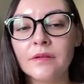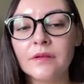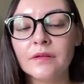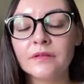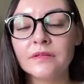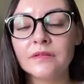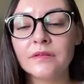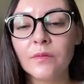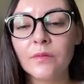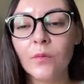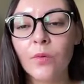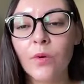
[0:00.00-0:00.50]

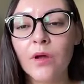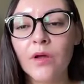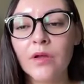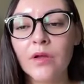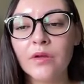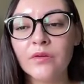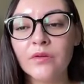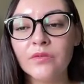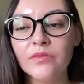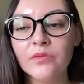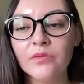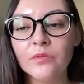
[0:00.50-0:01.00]
That's a way
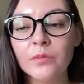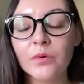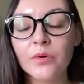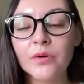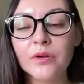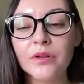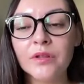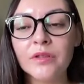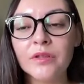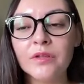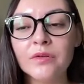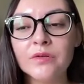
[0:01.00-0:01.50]
of
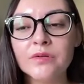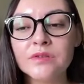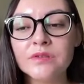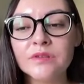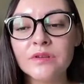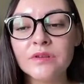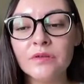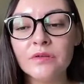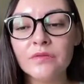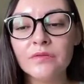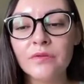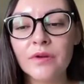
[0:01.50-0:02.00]
supporting
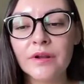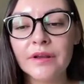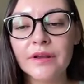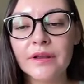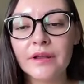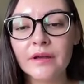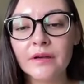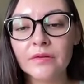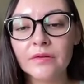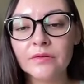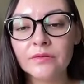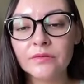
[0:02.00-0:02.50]
yourself right
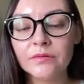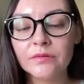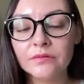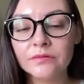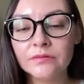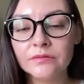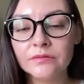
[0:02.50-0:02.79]
now.